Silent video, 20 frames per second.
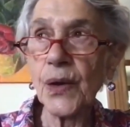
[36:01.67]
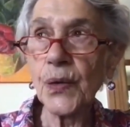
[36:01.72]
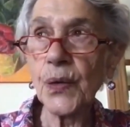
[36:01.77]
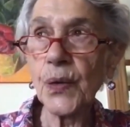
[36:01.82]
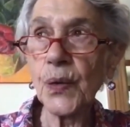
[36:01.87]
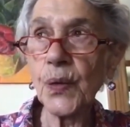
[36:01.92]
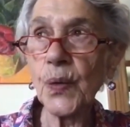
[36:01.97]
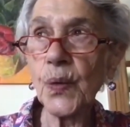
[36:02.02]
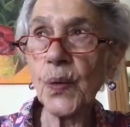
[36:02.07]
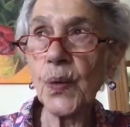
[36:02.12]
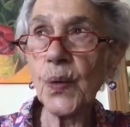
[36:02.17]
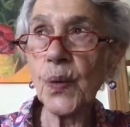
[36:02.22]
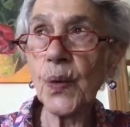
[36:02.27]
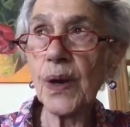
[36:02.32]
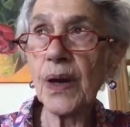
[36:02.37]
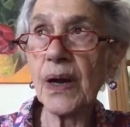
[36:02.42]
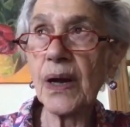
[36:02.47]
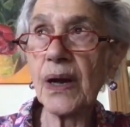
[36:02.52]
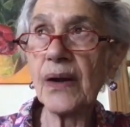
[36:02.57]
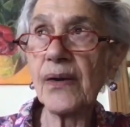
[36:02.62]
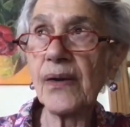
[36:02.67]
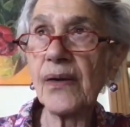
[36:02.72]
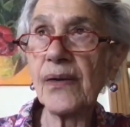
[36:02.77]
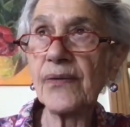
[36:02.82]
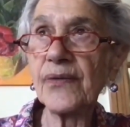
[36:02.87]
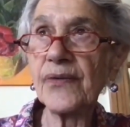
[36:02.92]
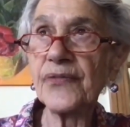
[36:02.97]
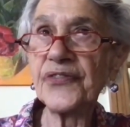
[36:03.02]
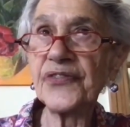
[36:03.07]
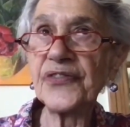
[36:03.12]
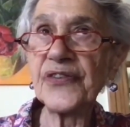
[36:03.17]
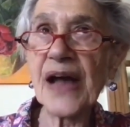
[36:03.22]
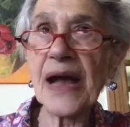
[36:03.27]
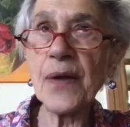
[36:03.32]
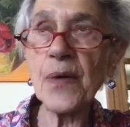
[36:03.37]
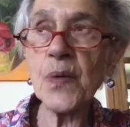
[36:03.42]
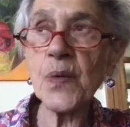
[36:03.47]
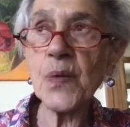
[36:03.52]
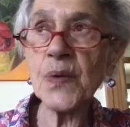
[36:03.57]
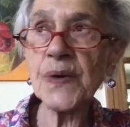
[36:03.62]
who
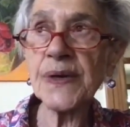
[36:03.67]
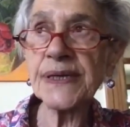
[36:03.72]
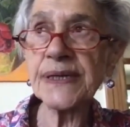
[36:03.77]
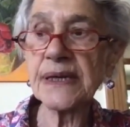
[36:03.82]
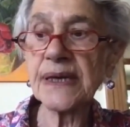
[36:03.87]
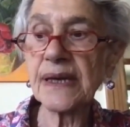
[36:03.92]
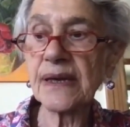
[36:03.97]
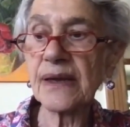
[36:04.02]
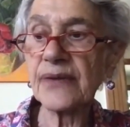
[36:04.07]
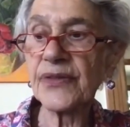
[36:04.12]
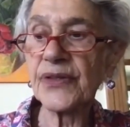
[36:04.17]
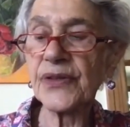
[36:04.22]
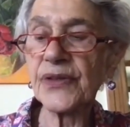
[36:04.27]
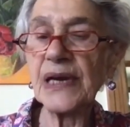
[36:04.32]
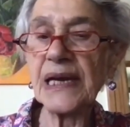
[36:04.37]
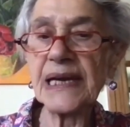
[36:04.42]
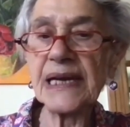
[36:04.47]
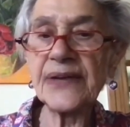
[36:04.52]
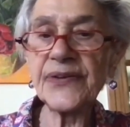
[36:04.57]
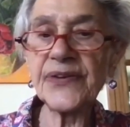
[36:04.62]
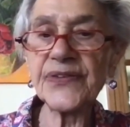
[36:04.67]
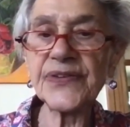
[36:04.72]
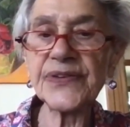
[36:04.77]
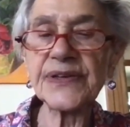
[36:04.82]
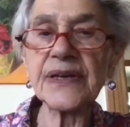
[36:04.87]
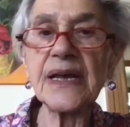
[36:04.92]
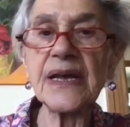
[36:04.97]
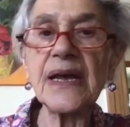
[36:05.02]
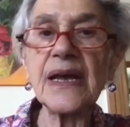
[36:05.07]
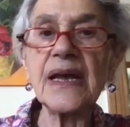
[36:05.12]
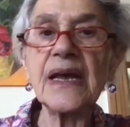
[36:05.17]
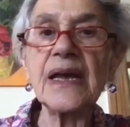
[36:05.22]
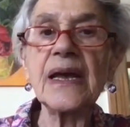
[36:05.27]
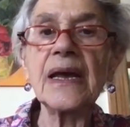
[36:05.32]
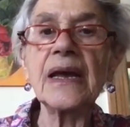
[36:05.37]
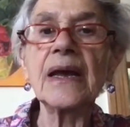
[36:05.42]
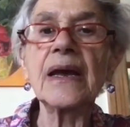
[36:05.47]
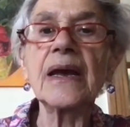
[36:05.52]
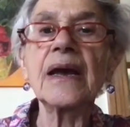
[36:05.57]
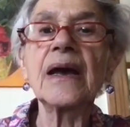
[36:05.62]
found the list
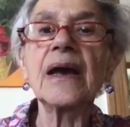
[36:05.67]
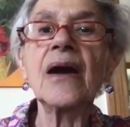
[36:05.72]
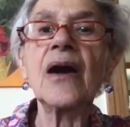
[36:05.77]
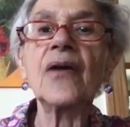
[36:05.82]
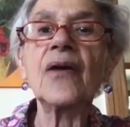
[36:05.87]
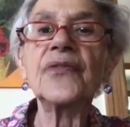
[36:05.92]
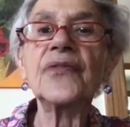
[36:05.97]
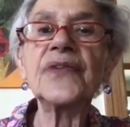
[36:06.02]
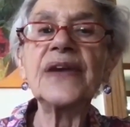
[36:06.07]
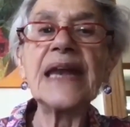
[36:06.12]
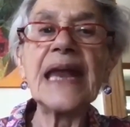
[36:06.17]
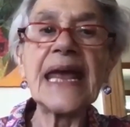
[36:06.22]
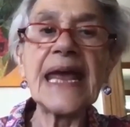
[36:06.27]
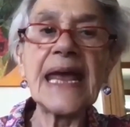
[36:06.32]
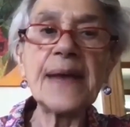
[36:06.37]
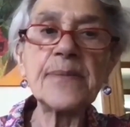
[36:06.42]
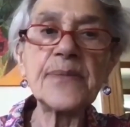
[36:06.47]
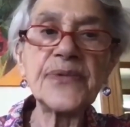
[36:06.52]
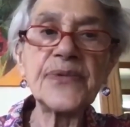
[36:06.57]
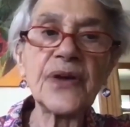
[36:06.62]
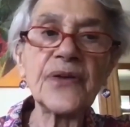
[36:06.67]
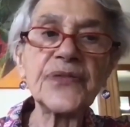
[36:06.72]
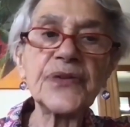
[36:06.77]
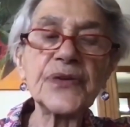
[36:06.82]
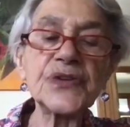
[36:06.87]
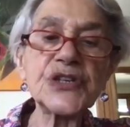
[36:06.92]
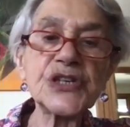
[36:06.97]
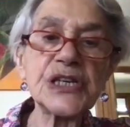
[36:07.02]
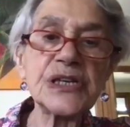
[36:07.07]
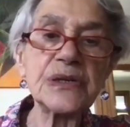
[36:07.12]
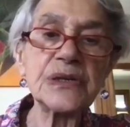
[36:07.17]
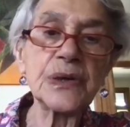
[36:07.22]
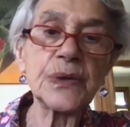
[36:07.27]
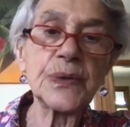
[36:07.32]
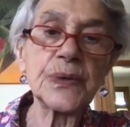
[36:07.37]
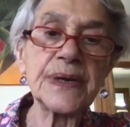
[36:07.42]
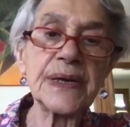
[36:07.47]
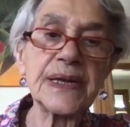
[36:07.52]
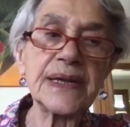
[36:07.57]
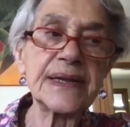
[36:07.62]
of names of the
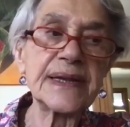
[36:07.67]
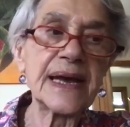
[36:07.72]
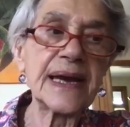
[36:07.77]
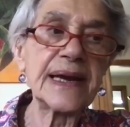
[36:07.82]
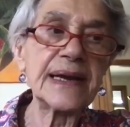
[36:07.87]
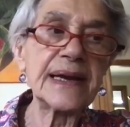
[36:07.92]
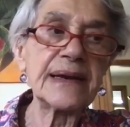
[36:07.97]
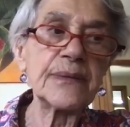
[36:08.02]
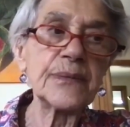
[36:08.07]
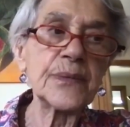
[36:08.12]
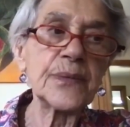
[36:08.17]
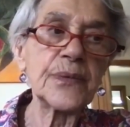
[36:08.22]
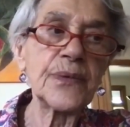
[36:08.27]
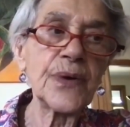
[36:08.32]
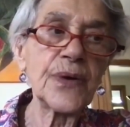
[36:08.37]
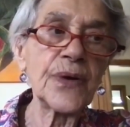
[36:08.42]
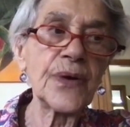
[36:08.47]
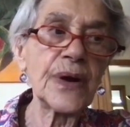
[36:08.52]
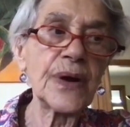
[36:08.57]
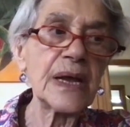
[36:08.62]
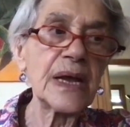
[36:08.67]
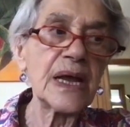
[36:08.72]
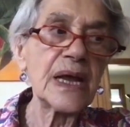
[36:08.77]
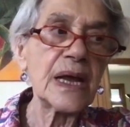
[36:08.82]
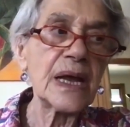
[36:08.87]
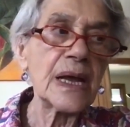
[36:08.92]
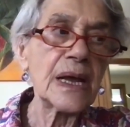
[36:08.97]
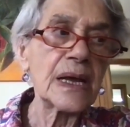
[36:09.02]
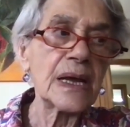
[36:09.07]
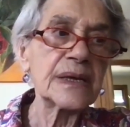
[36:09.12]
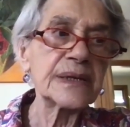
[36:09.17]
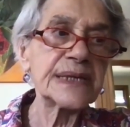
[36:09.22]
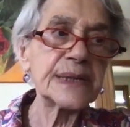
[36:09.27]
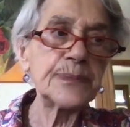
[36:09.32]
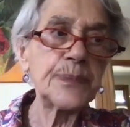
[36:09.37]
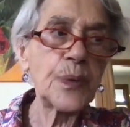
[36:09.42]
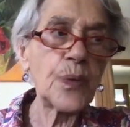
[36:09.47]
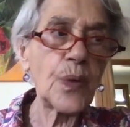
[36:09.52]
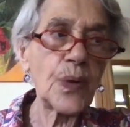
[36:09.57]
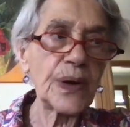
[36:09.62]
children that were
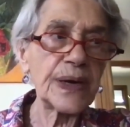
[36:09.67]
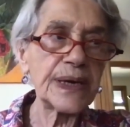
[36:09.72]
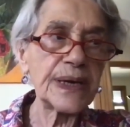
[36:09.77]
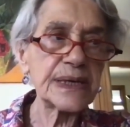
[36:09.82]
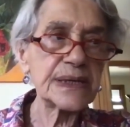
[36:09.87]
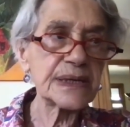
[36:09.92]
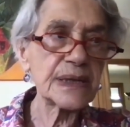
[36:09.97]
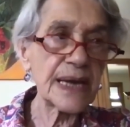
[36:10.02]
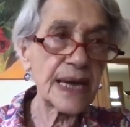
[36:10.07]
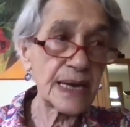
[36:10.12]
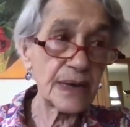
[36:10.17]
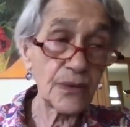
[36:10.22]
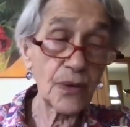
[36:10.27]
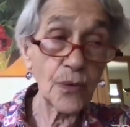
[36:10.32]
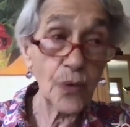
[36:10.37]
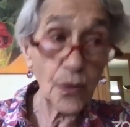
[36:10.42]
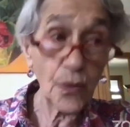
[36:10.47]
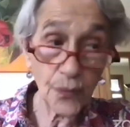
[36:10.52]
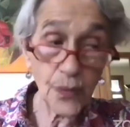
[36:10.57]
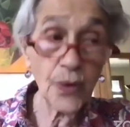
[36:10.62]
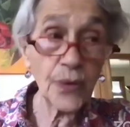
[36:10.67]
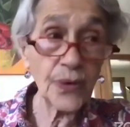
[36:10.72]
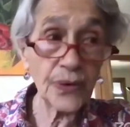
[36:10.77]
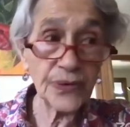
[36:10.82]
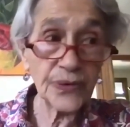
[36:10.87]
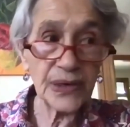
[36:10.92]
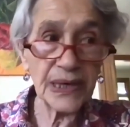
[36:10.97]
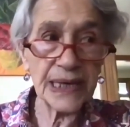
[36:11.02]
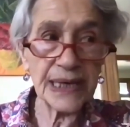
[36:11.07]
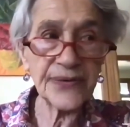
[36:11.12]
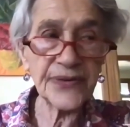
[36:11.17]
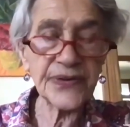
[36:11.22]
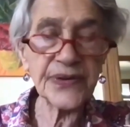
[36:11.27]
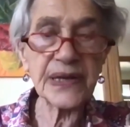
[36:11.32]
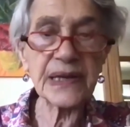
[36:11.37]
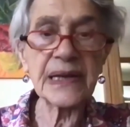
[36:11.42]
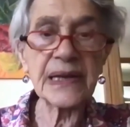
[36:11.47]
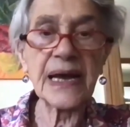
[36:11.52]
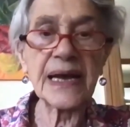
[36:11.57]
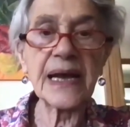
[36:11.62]
deported and or were on the
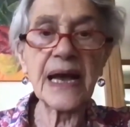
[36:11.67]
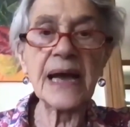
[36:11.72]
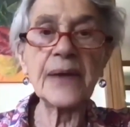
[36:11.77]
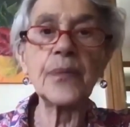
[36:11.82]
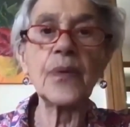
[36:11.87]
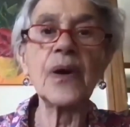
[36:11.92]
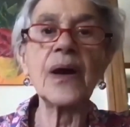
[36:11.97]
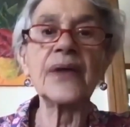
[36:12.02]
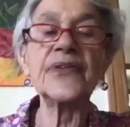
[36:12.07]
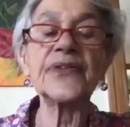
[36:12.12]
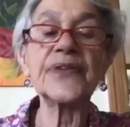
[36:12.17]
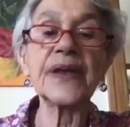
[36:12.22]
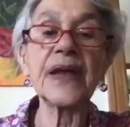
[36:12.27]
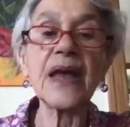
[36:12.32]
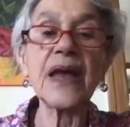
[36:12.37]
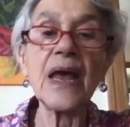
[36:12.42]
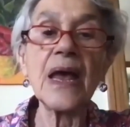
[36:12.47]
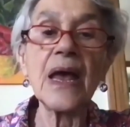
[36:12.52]
list, like I was,